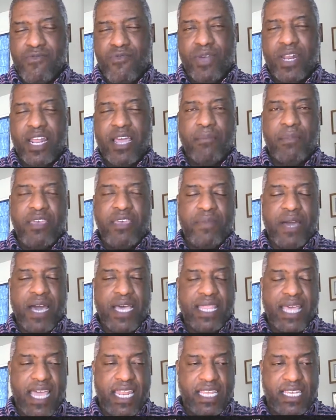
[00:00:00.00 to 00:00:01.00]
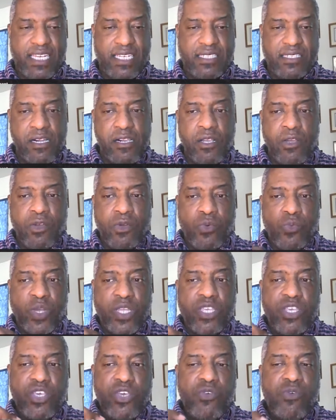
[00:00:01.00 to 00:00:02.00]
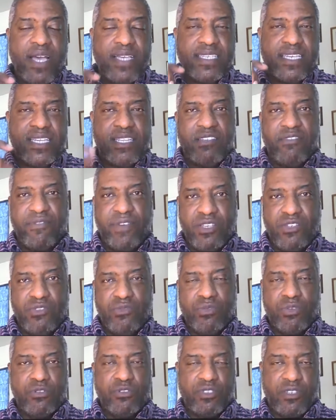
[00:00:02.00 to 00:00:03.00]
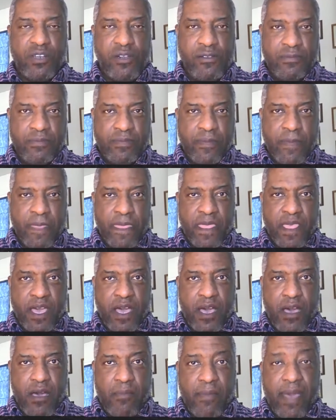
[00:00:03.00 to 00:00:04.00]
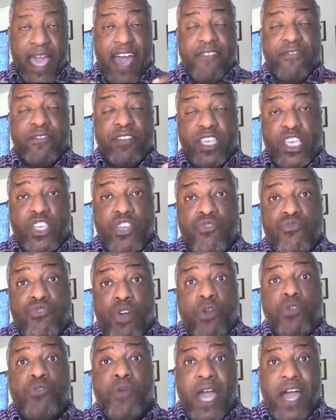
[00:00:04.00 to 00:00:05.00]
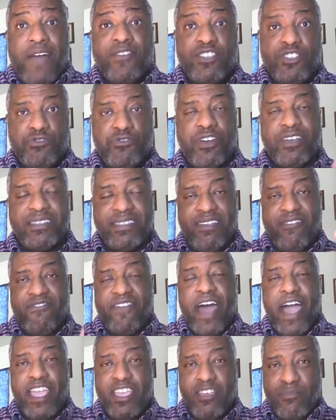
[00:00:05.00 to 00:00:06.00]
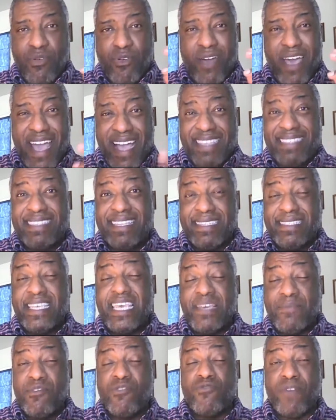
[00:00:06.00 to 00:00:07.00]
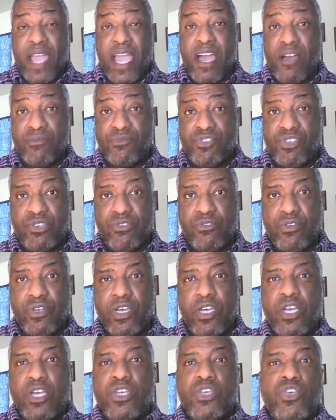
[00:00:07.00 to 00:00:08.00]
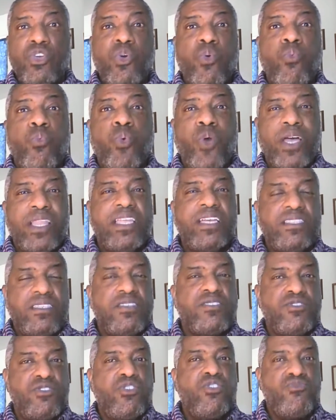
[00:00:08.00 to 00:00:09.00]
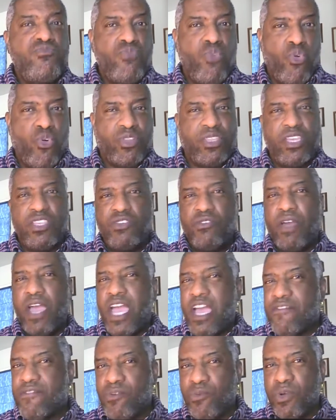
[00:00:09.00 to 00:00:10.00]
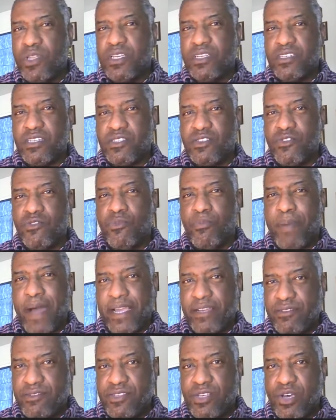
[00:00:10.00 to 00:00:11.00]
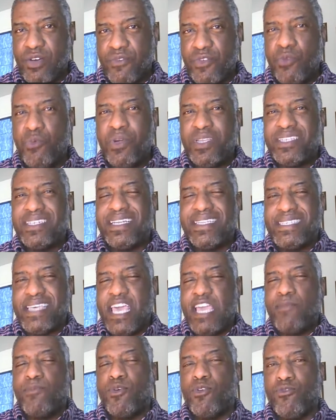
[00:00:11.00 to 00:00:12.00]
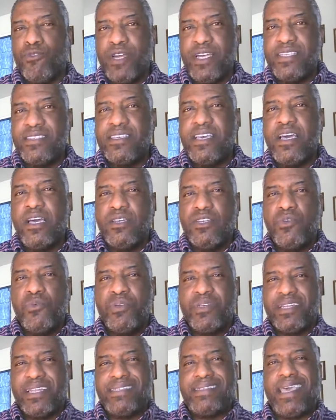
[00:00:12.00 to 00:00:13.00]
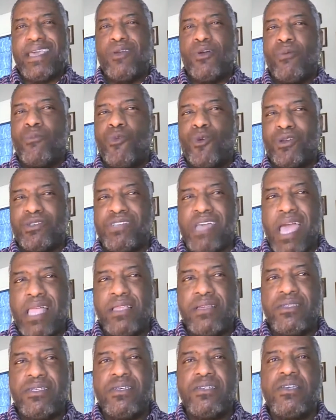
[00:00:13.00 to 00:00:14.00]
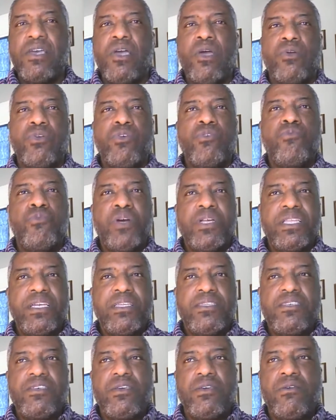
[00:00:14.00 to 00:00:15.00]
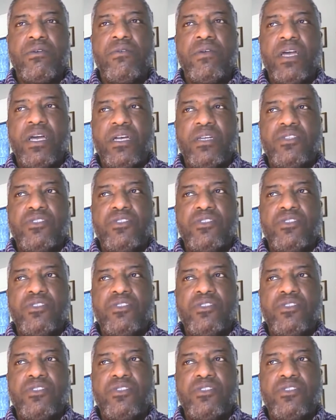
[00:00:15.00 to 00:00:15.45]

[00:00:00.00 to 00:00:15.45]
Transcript: And what I mean by that is when you as individuals have a trusted, valuable, excellent team around you, you're willing to do more than you're ever willing to do by yourself. You're willing to take more risk. You're willing to take on more challenges. You're willing to